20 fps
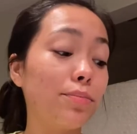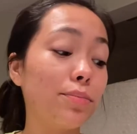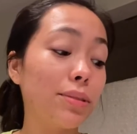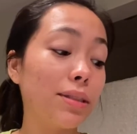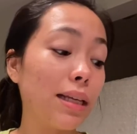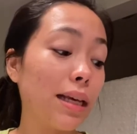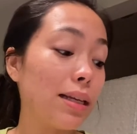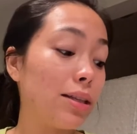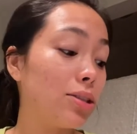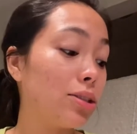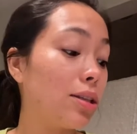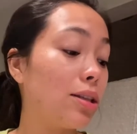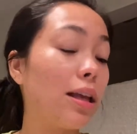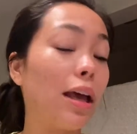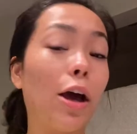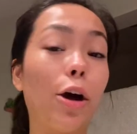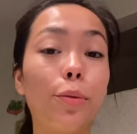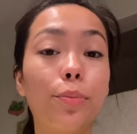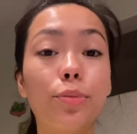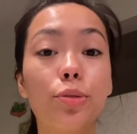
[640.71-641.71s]
says it
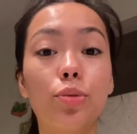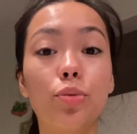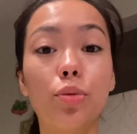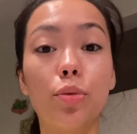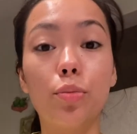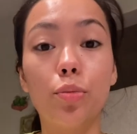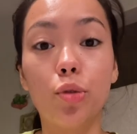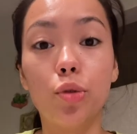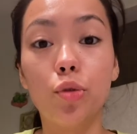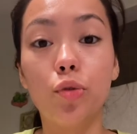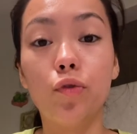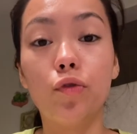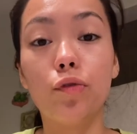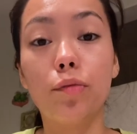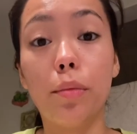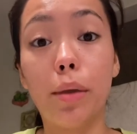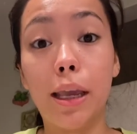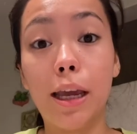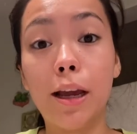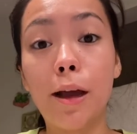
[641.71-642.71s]
helps remove
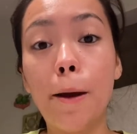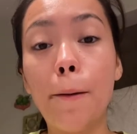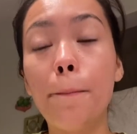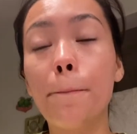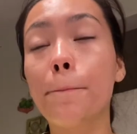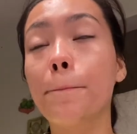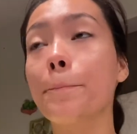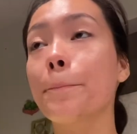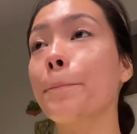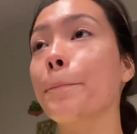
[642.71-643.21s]
makeup.